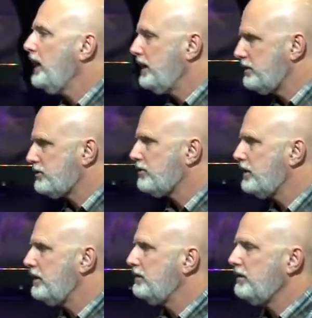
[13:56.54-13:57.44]
in a
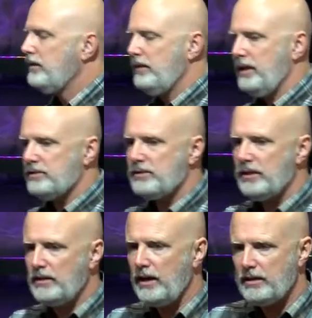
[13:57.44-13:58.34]
tree and
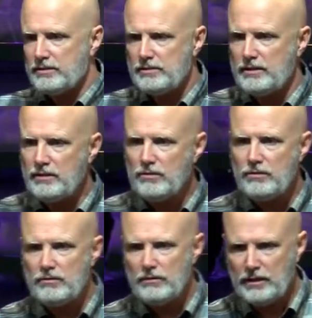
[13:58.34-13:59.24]
said, not a
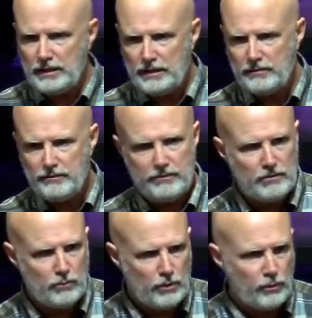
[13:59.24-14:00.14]
single leaf
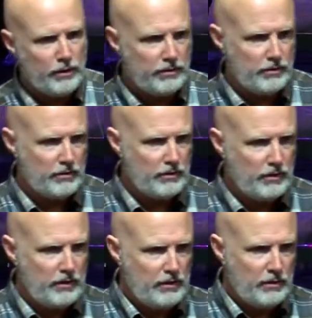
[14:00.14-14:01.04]
will wither.
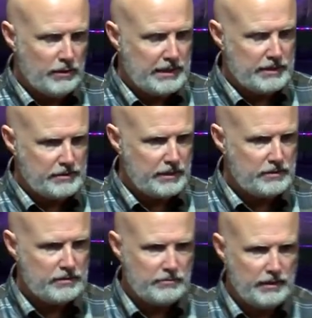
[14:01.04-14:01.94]
And what that
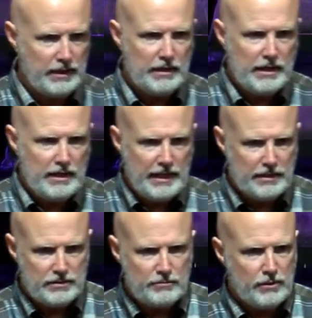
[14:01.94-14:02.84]
says to me
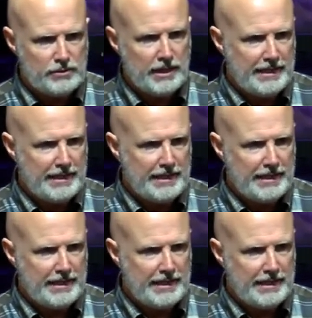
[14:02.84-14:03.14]
is the most